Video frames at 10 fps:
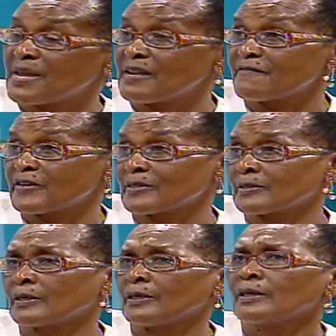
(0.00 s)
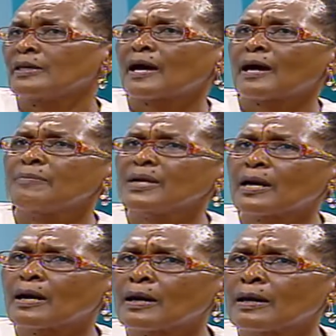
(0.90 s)
benefits.
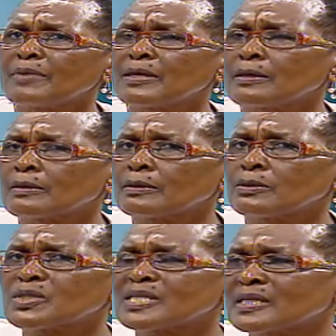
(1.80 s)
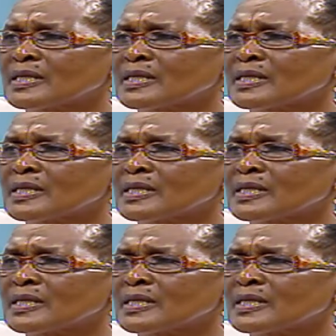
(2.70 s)
Mm-hmm. I may use as an